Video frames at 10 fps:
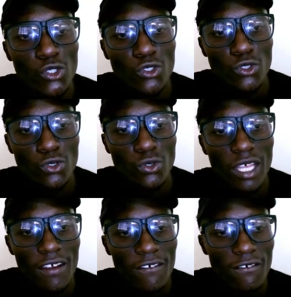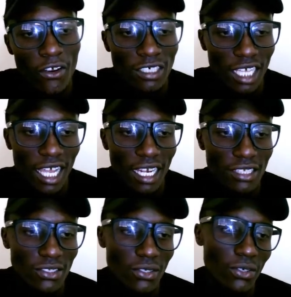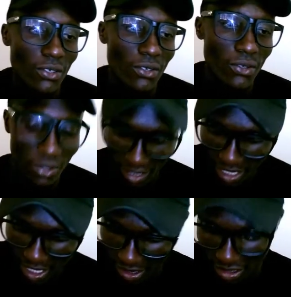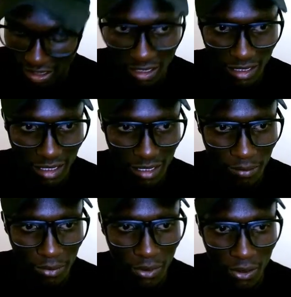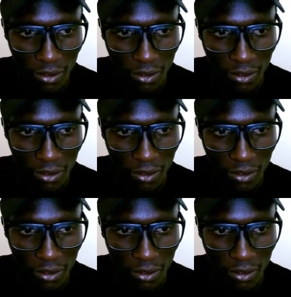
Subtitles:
to the front end. So doing that is simple.